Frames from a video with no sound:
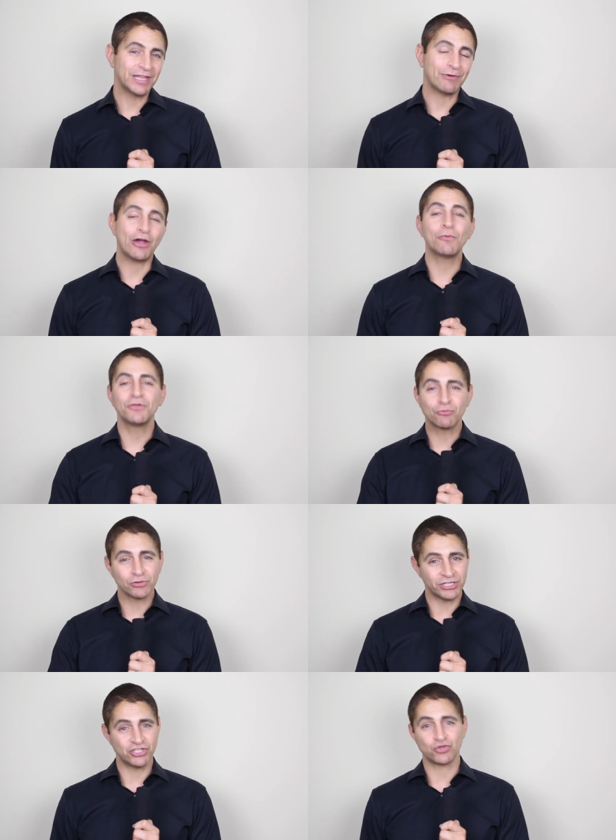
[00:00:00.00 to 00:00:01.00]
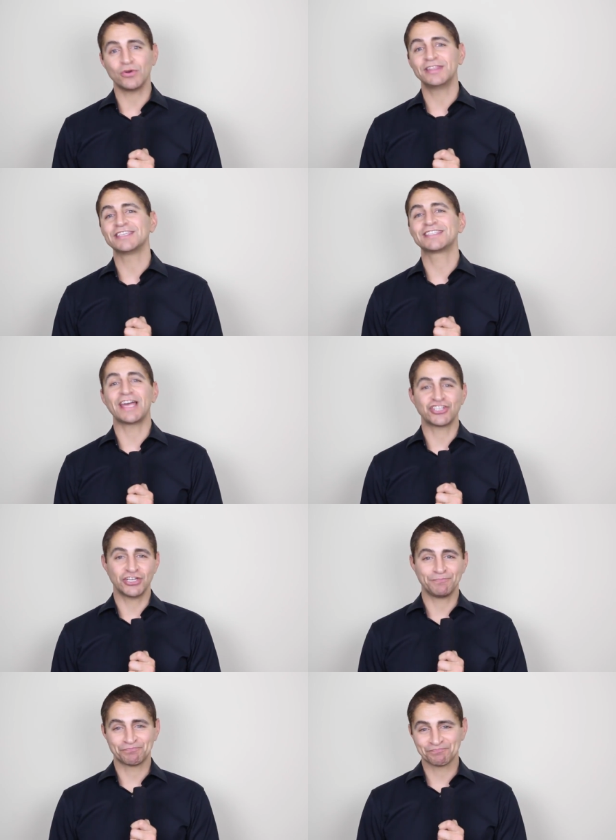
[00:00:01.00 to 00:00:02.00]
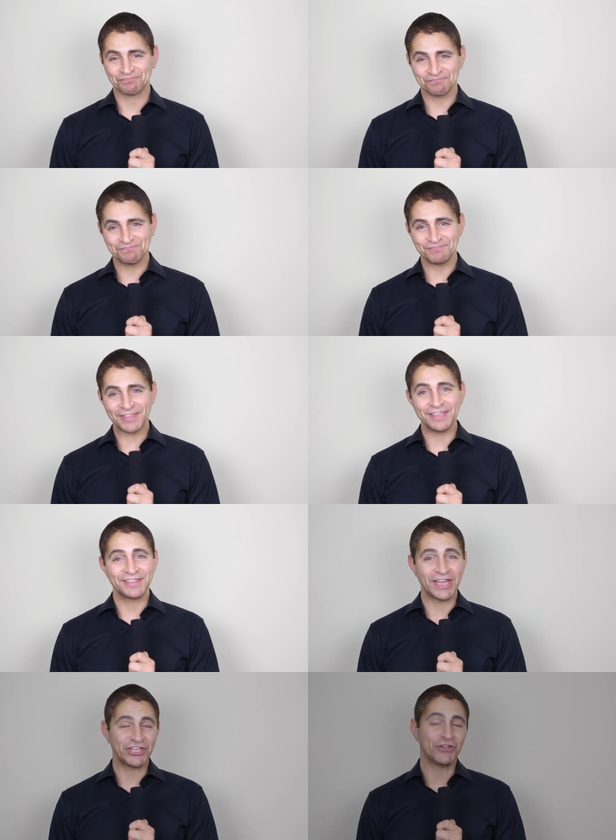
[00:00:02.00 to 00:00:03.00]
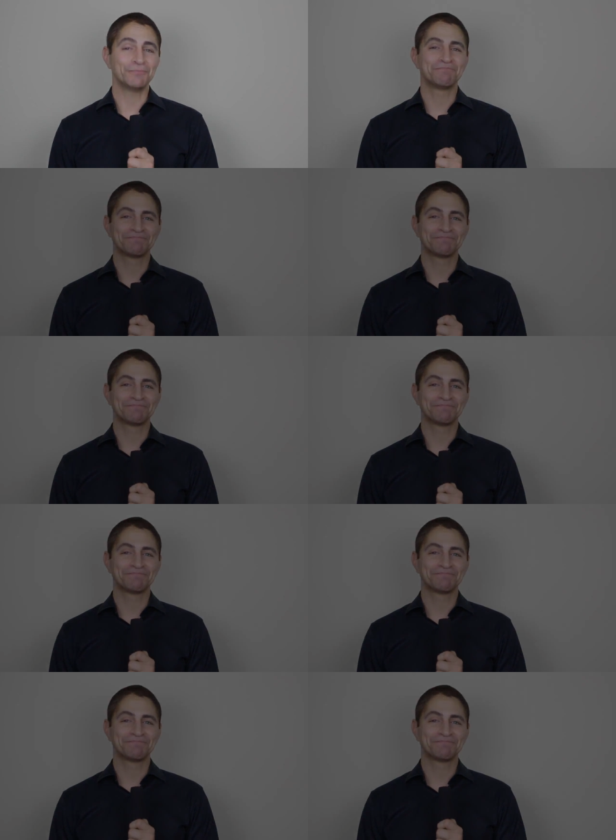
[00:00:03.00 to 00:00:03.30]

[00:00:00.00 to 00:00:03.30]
Anyway, I hope you really enjoyed this session. Thank you.